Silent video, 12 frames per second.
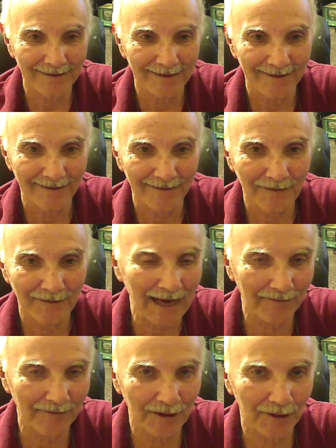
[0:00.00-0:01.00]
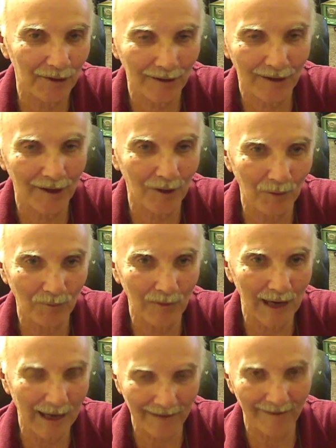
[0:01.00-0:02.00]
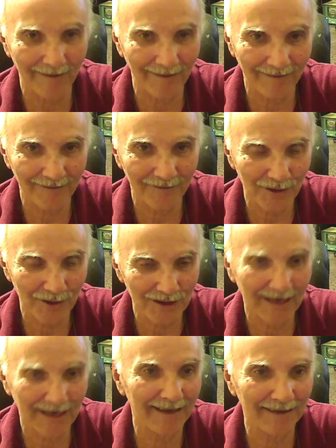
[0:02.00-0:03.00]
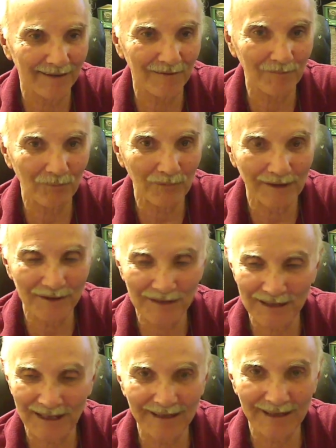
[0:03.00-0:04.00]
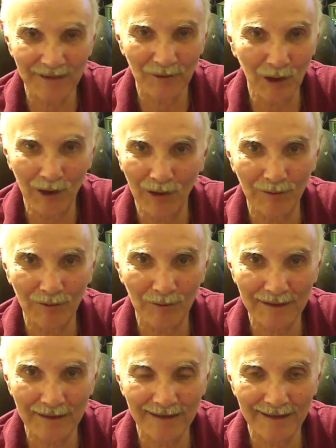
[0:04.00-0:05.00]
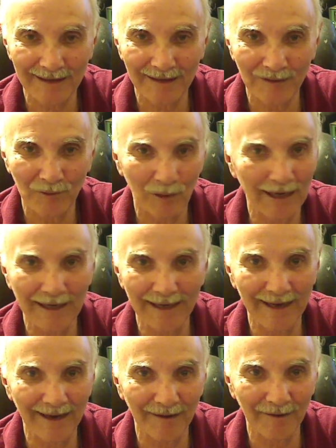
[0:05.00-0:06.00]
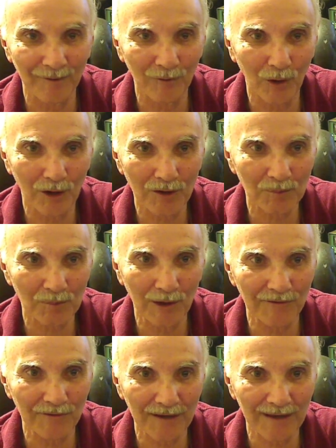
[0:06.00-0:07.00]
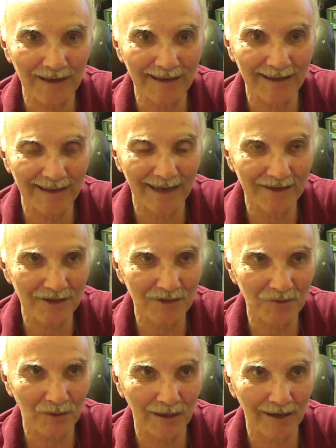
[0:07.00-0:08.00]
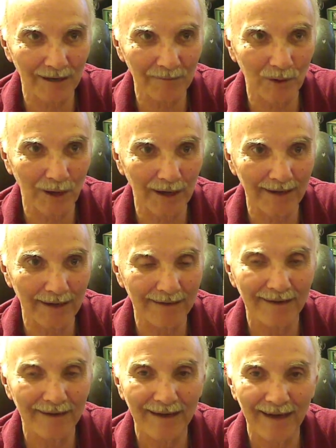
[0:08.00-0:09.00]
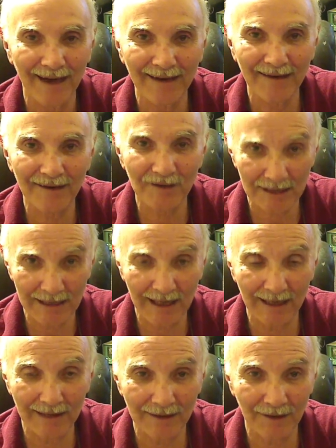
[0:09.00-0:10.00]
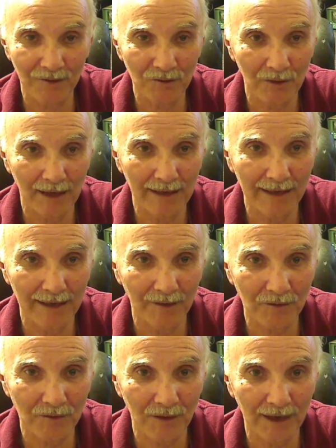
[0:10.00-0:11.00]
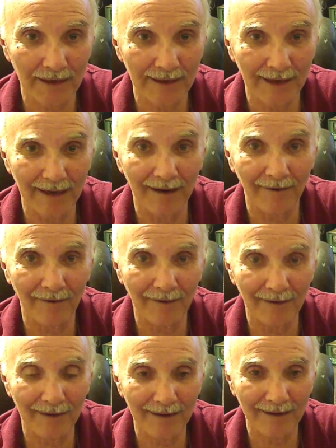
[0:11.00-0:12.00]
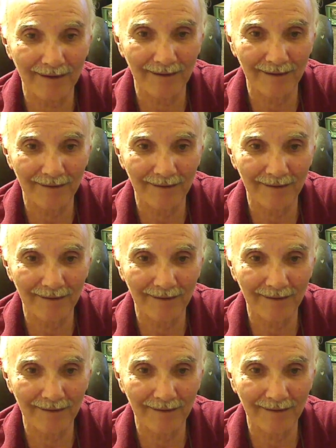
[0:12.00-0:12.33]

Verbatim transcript: five year ago model for sale. There's nothing wrong with the radio, works perfectly. They just want to upgrade, and they're selling those radios right now at a